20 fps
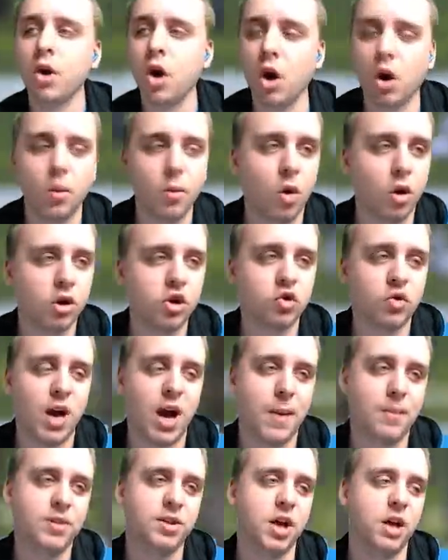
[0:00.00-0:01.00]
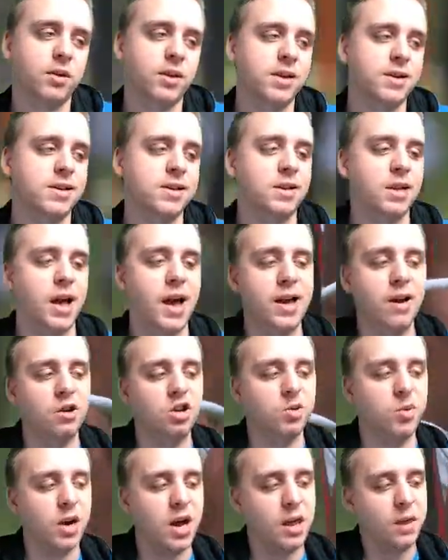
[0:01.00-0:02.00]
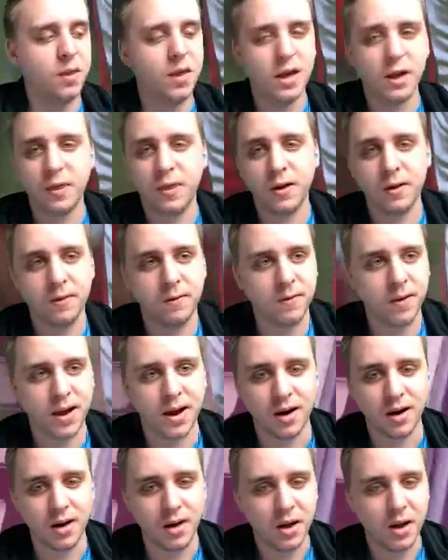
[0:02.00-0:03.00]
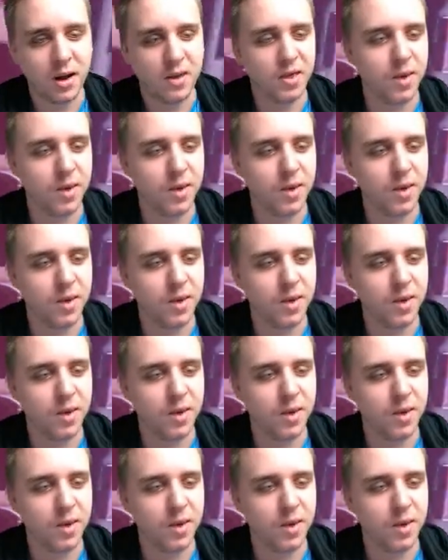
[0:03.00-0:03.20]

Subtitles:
There are more drops on these sliders, but I think they're fair.